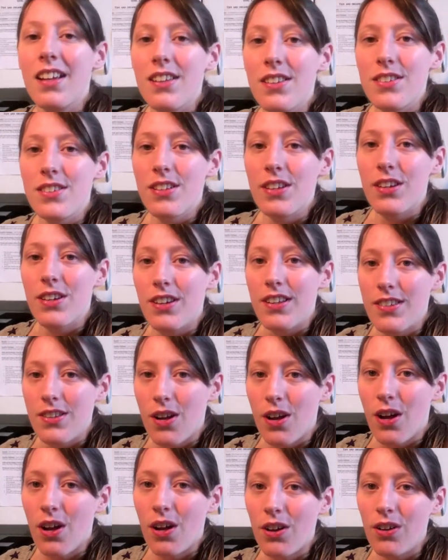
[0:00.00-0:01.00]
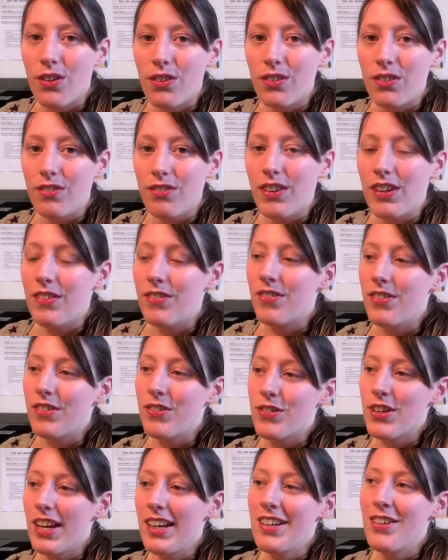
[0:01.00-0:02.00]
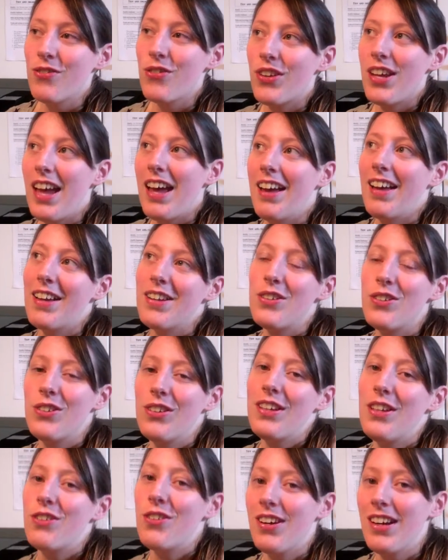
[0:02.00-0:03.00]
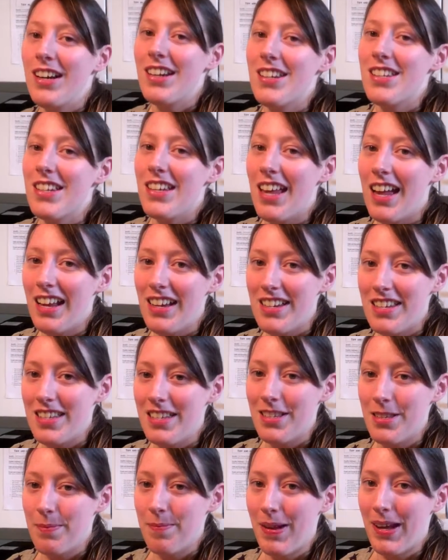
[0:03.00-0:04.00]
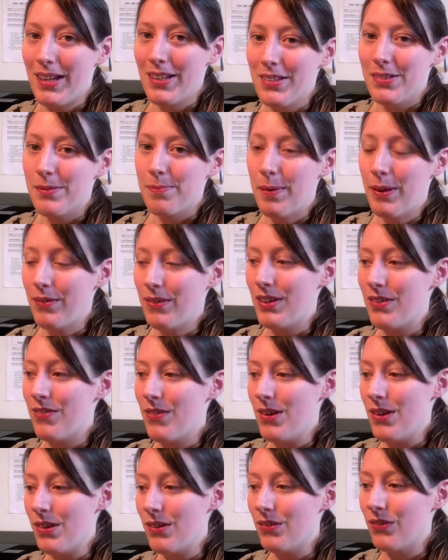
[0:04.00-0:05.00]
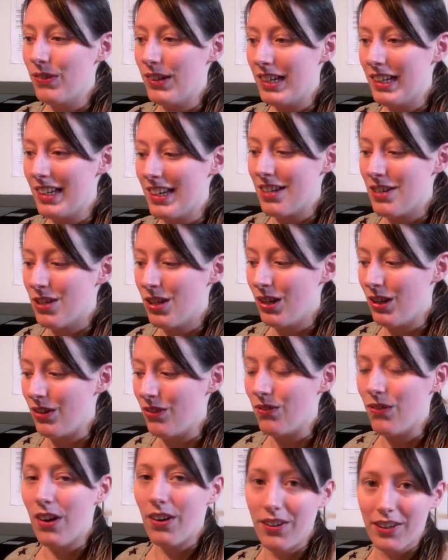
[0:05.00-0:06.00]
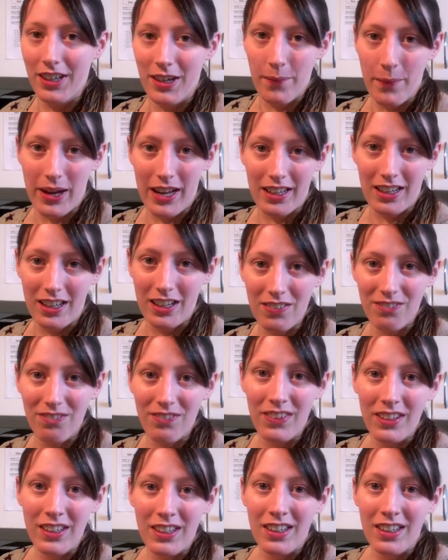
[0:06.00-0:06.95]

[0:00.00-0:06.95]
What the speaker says: So as a whole, we were kind of casually trying to catch this mouse, but we weren't really too worried about him.